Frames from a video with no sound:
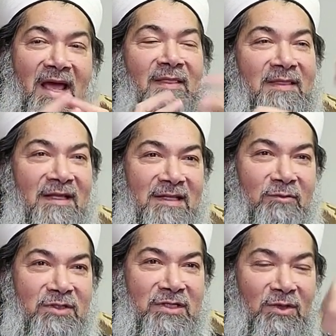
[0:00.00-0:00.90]
And then there
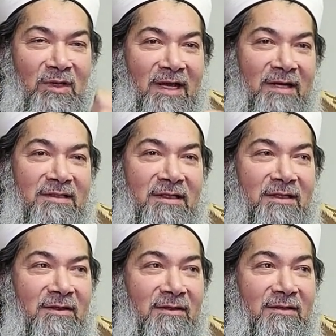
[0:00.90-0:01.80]
was singularity
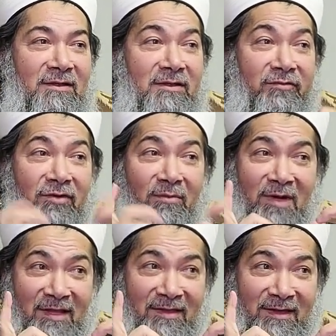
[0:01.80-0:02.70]
from
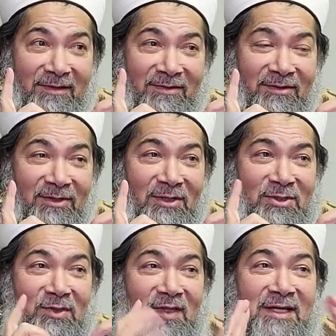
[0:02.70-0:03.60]
nothing.
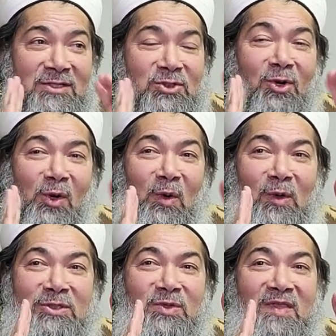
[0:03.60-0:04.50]
So they're so
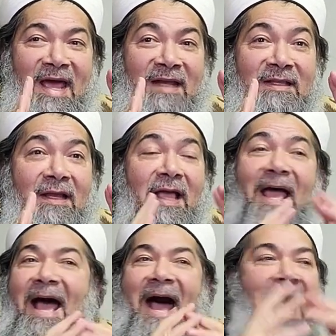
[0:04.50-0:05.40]
close to that
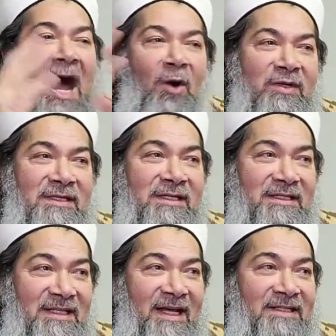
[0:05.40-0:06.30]
how did
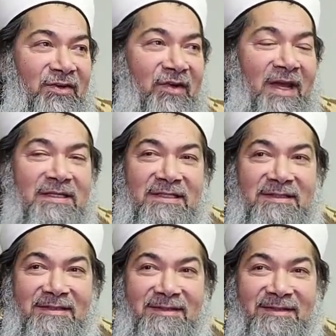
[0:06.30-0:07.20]
it get
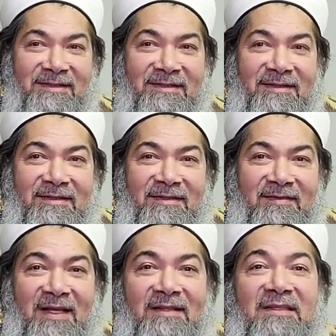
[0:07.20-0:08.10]
created?
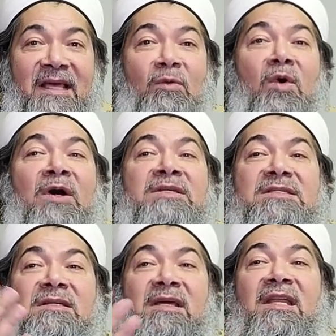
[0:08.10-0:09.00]
That there
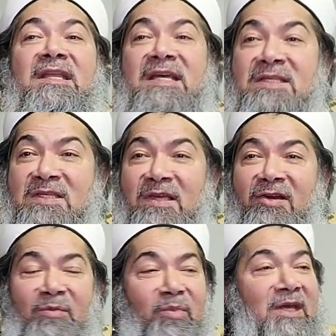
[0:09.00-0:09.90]
was a
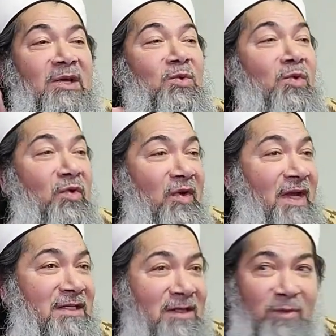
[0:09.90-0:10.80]
necessary being who
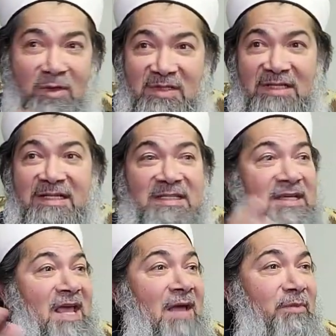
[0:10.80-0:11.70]
created, because it
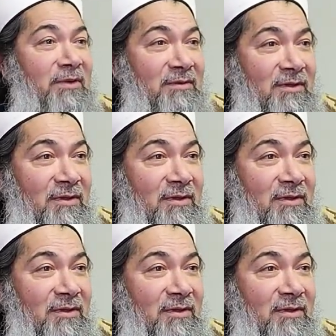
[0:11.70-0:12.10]
doesn't happen.